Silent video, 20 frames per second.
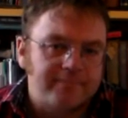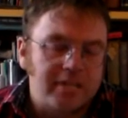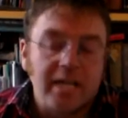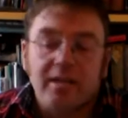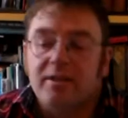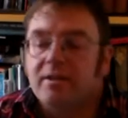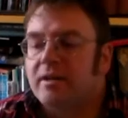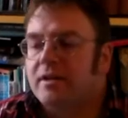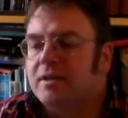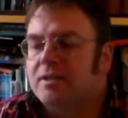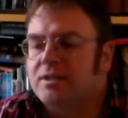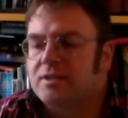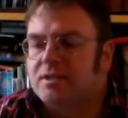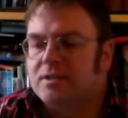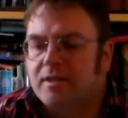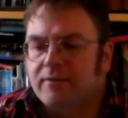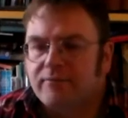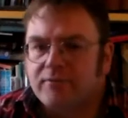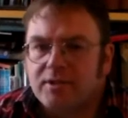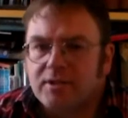In the
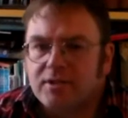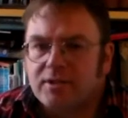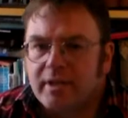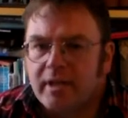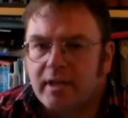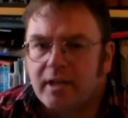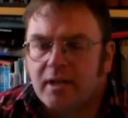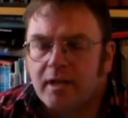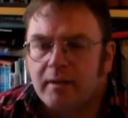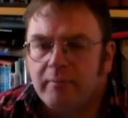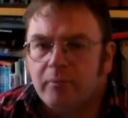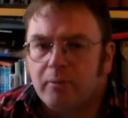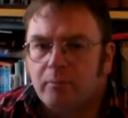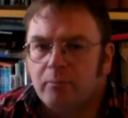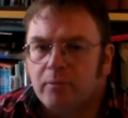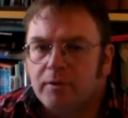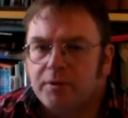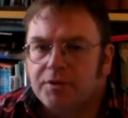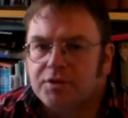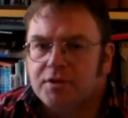1970s, they came up
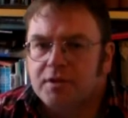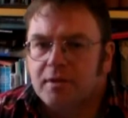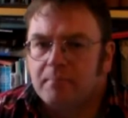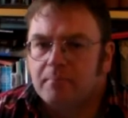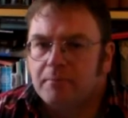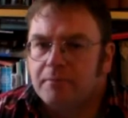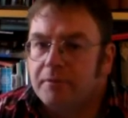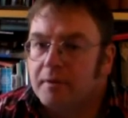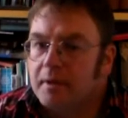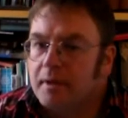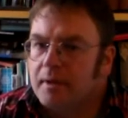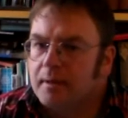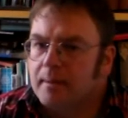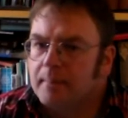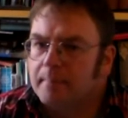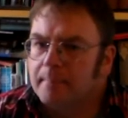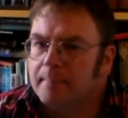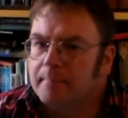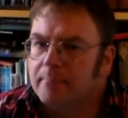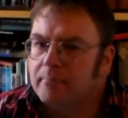with
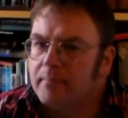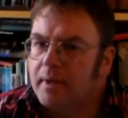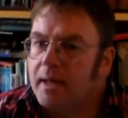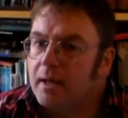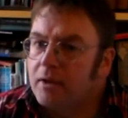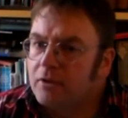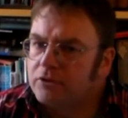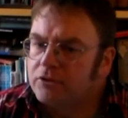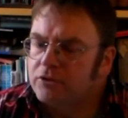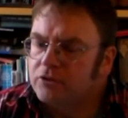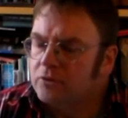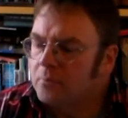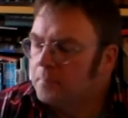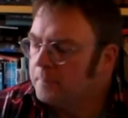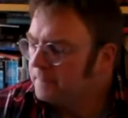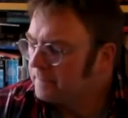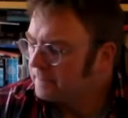something else.